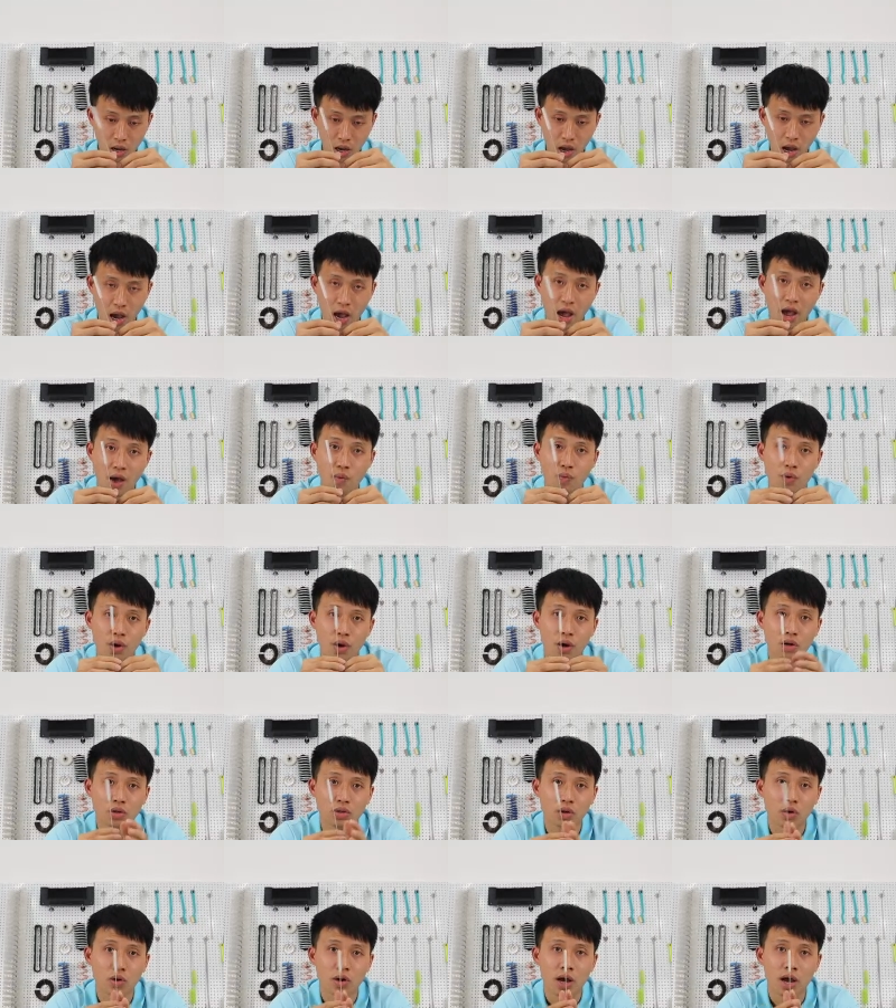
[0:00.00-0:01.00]
And we
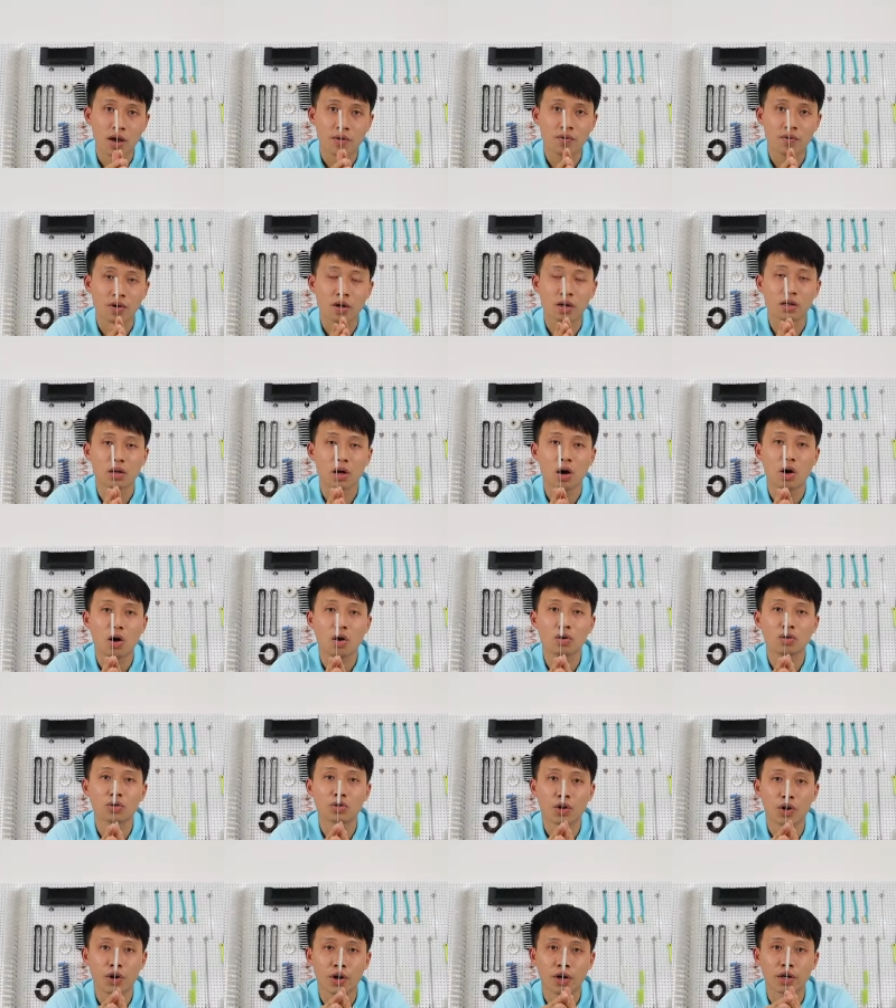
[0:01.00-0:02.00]
also have a
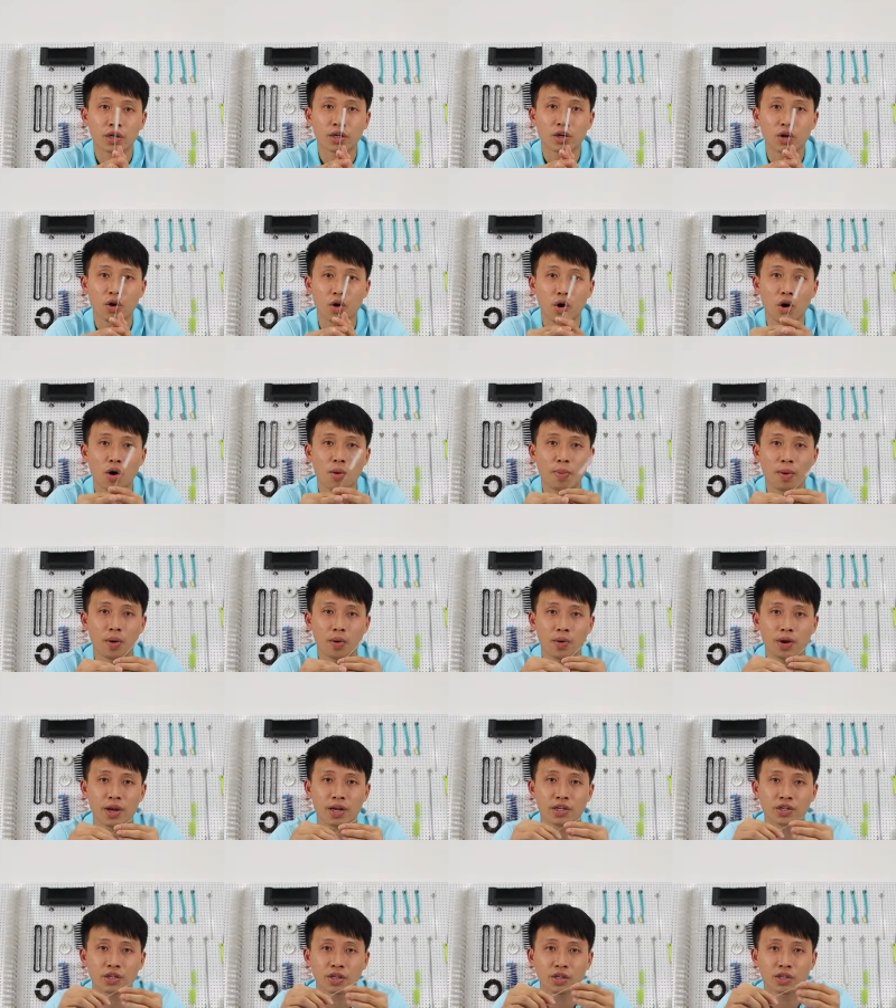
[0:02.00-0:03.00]
long-term
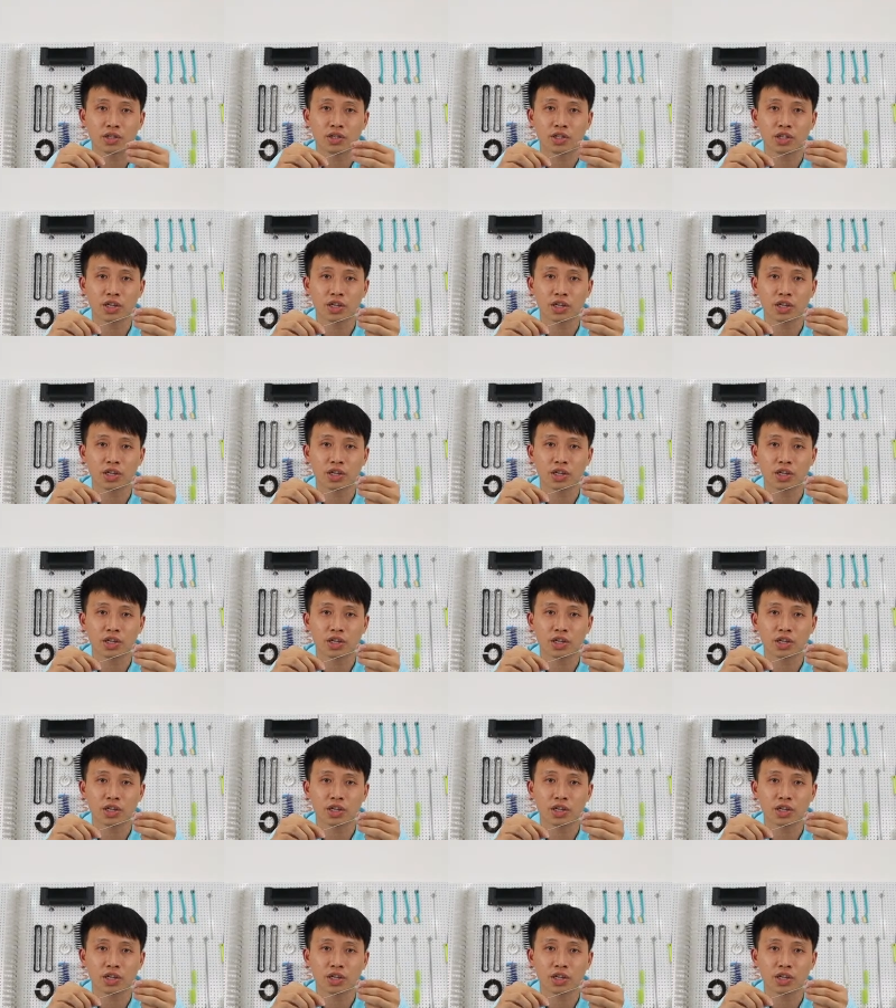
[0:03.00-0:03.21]
cooperation